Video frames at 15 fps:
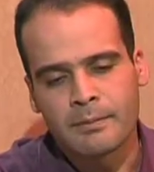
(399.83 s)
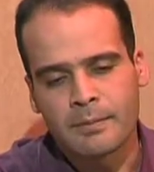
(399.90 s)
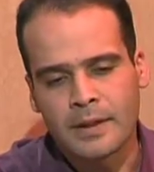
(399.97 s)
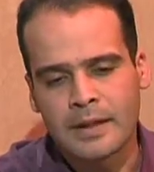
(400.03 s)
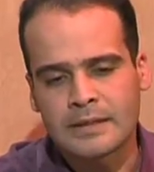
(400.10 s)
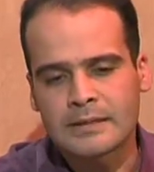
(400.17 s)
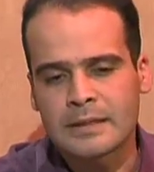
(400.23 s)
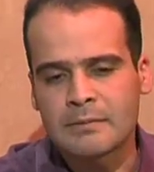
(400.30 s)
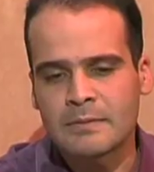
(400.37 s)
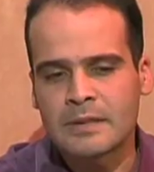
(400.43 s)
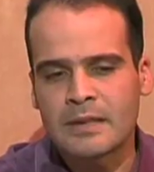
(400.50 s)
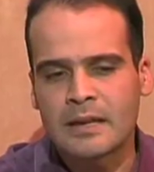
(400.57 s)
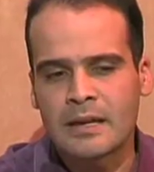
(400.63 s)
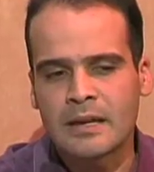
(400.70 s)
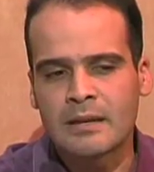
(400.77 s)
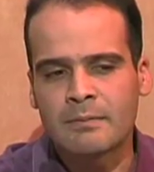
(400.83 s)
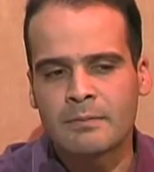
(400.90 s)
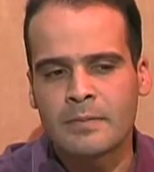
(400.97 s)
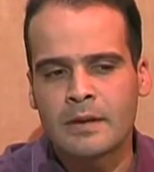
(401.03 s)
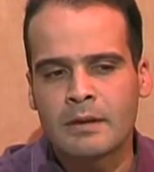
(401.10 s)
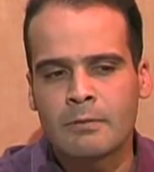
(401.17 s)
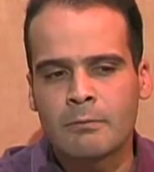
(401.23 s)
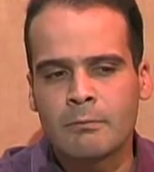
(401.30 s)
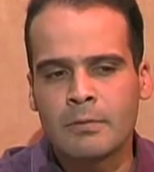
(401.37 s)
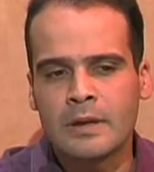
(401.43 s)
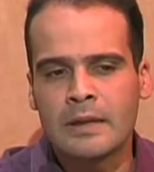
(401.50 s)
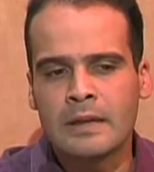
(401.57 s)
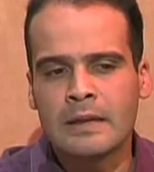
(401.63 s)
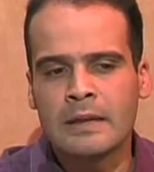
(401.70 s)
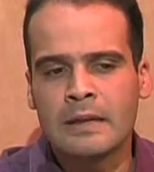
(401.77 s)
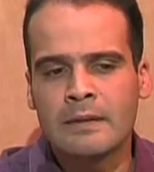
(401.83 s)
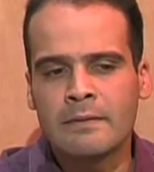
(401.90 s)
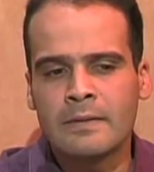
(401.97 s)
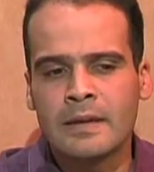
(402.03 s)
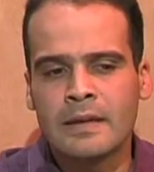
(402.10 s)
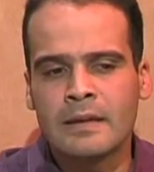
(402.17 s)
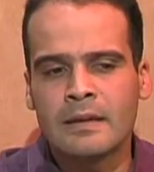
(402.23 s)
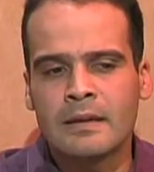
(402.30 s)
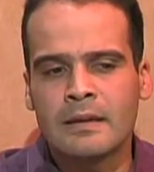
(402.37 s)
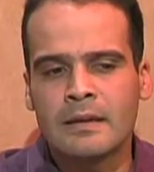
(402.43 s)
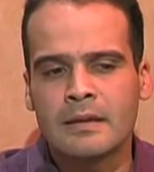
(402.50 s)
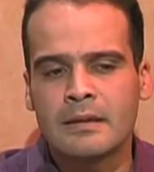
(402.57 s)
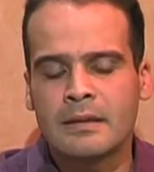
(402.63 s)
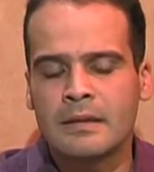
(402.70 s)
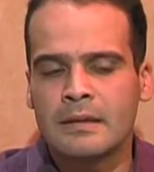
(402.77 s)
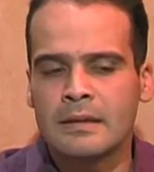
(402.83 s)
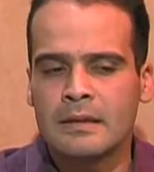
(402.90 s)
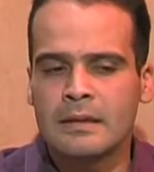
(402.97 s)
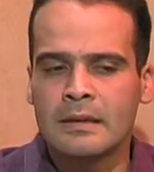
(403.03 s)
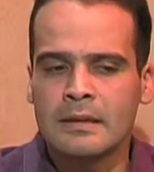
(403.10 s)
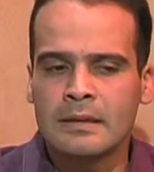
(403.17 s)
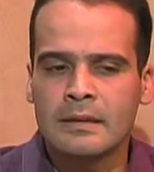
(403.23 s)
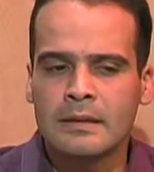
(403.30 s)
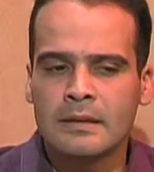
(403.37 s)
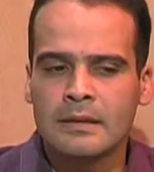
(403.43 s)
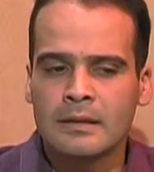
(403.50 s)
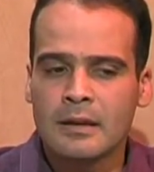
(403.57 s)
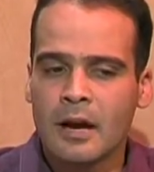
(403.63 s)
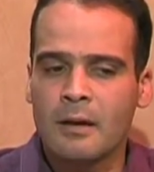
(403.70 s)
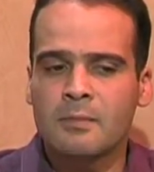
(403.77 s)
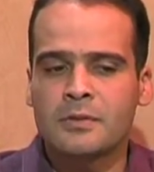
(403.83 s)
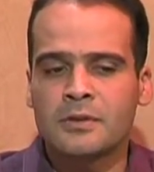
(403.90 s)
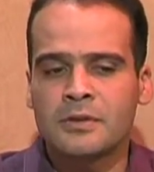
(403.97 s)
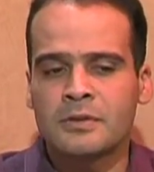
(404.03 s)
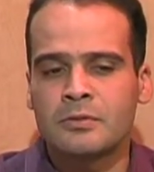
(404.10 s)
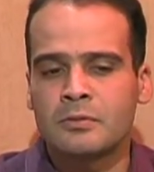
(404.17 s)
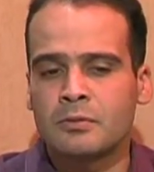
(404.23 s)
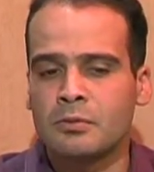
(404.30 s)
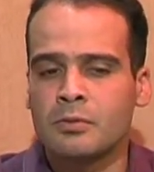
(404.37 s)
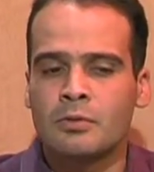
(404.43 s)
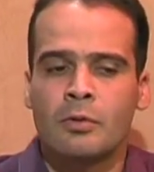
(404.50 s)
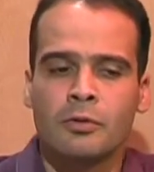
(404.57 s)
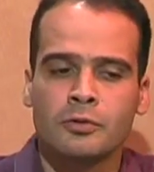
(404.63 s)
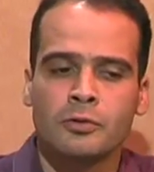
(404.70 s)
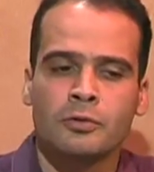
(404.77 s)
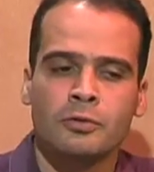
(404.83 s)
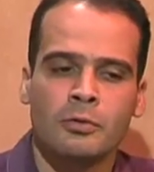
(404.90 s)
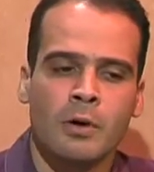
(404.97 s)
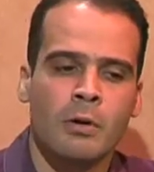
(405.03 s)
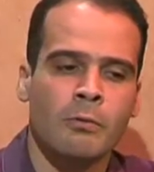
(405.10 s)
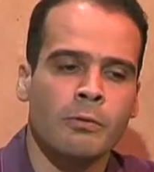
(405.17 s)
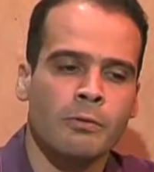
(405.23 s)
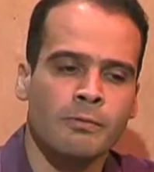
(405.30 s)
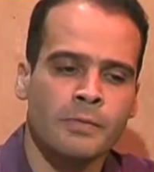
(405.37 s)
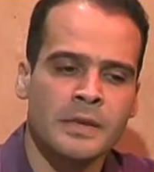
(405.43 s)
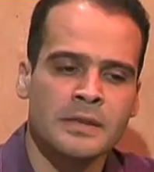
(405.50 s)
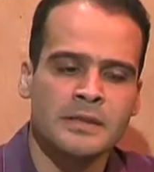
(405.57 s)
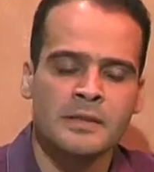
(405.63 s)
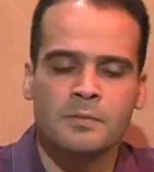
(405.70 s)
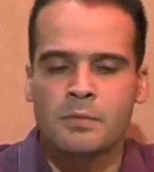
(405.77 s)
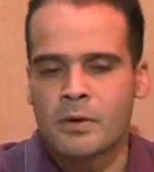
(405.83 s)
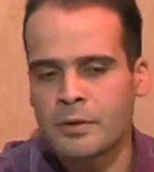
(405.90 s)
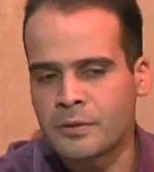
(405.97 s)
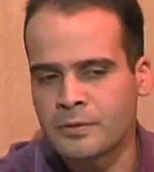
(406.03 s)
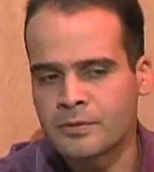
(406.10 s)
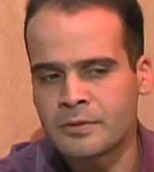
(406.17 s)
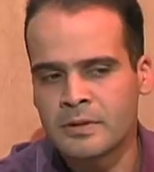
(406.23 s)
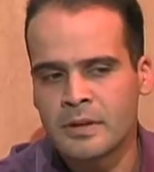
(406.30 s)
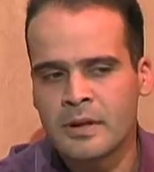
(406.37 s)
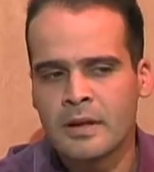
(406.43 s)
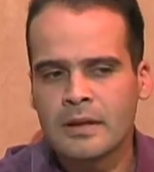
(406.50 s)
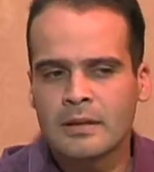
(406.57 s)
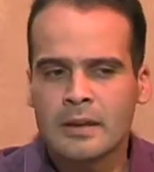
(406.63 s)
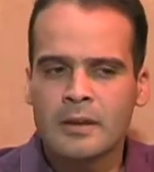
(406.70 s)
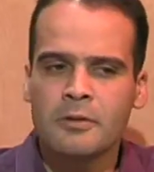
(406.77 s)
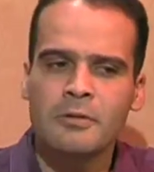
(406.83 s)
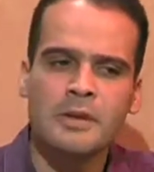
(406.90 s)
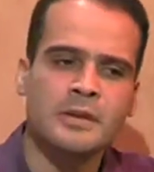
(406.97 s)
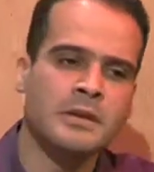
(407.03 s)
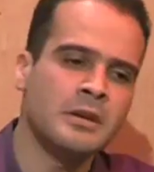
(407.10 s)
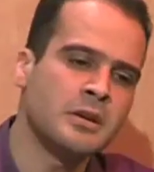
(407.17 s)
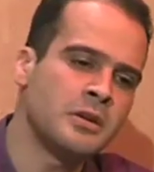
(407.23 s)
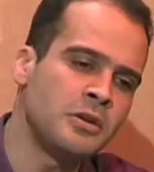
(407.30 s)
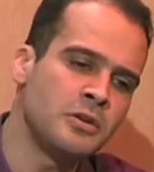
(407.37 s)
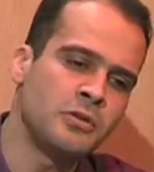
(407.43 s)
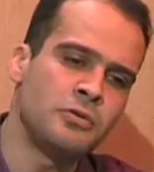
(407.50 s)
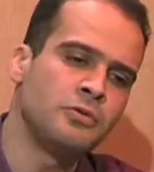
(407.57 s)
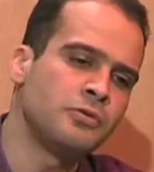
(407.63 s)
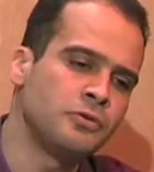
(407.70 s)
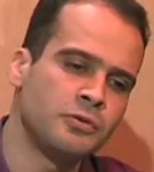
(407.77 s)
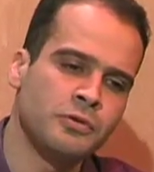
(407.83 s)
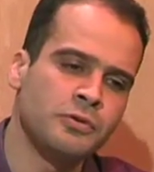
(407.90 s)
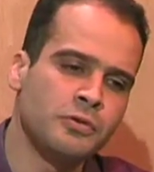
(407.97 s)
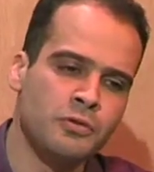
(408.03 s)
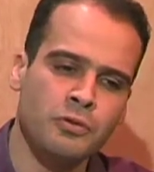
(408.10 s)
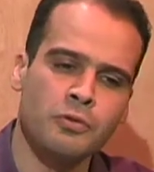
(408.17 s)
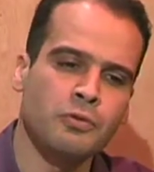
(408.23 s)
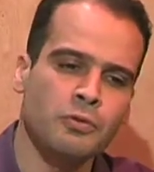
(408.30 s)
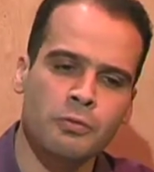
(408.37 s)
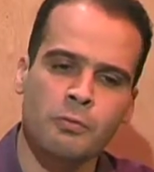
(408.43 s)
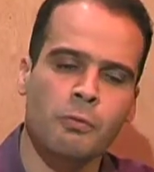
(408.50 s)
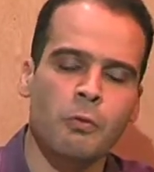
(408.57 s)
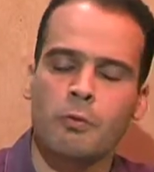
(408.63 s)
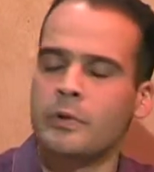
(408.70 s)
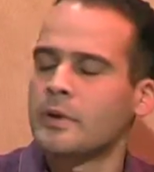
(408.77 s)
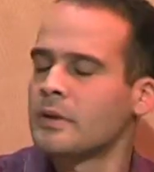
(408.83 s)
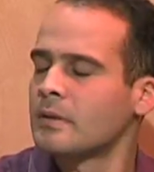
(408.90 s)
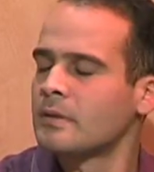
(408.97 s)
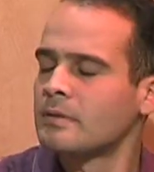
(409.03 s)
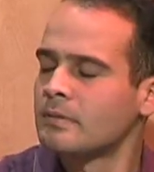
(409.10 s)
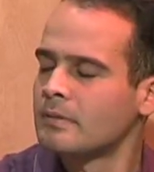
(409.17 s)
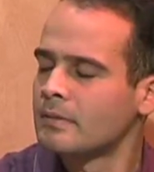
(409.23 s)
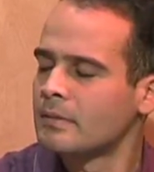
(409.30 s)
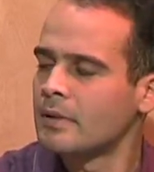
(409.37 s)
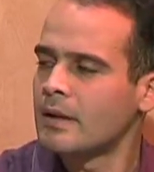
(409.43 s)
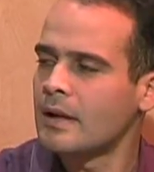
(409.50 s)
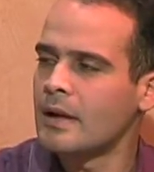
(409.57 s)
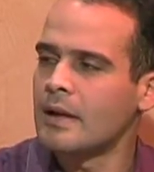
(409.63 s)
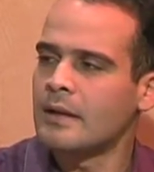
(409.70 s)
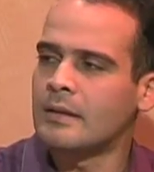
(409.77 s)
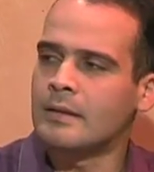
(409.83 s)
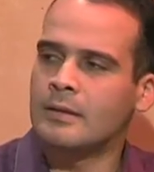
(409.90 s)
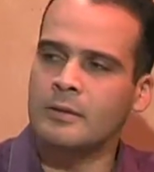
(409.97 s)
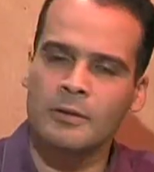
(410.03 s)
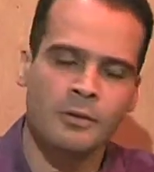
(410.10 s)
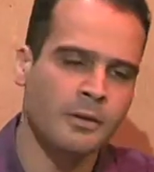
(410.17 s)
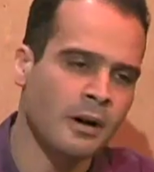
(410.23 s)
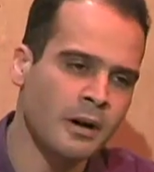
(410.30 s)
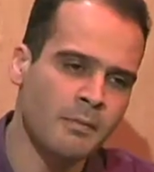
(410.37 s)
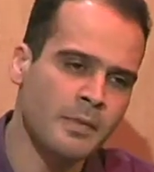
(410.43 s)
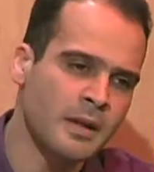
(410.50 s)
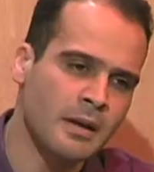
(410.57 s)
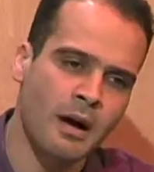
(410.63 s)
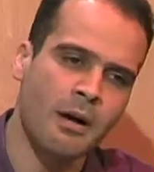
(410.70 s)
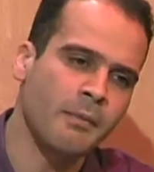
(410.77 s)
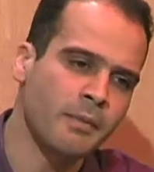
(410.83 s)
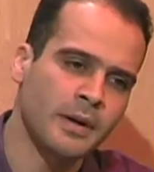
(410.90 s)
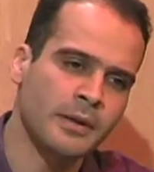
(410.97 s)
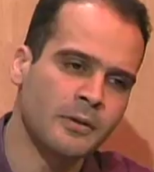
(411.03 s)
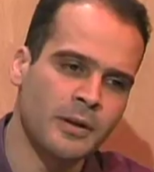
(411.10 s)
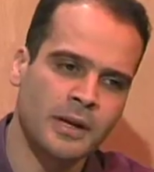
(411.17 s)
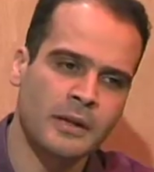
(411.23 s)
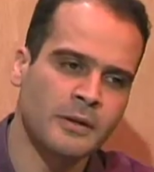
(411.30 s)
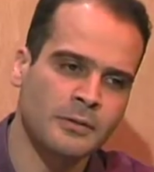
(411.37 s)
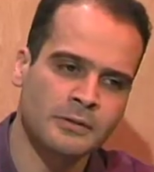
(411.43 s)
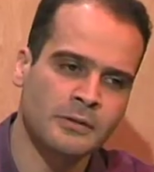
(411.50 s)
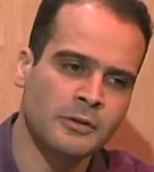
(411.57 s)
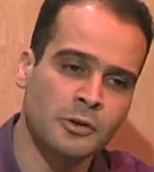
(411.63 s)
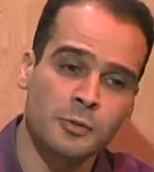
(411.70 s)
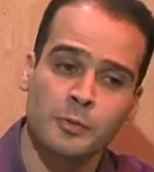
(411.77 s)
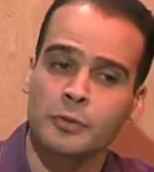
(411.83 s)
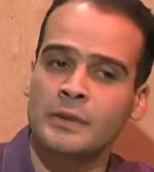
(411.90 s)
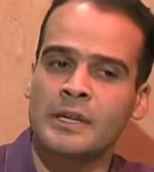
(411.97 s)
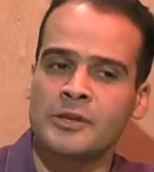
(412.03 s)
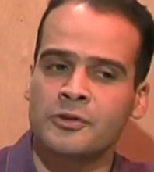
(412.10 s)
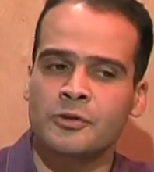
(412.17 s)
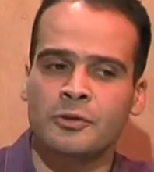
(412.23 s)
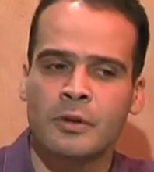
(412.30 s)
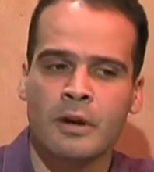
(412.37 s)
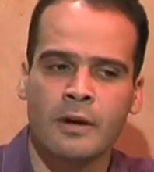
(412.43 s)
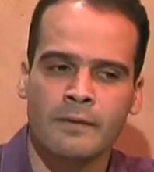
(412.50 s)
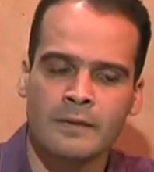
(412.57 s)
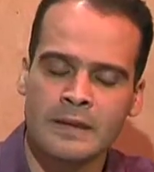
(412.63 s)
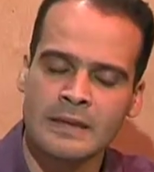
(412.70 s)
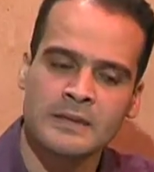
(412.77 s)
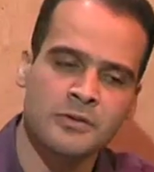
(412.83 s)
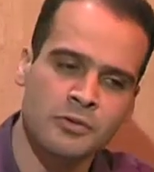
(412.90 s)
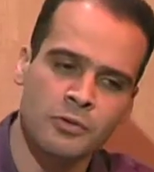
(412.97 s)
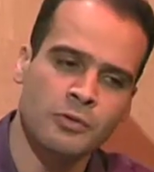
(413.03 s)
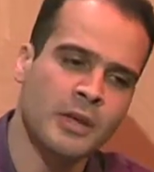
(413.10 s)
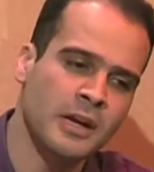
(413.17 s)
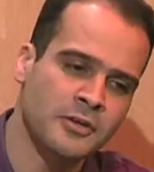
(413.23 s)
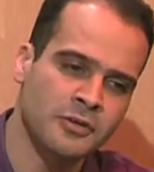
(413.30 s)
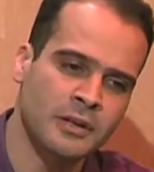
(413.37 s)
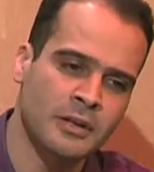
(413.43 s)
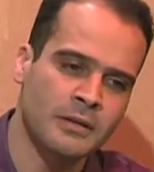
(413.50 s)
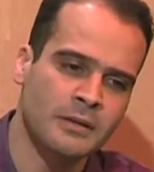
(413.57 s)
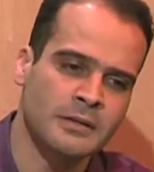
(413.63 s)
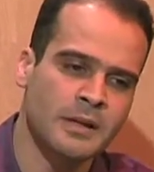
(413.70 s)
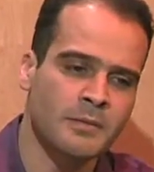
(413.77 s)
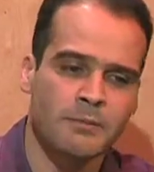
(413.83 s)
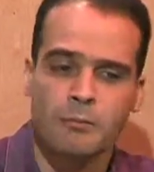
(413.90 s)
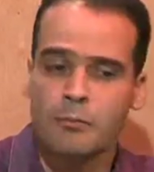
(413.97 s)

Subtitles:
but at the same time really giving the options also to our business partners that there is a huge youth growing, and they're gonna be competent. There's potential of these youth actually, a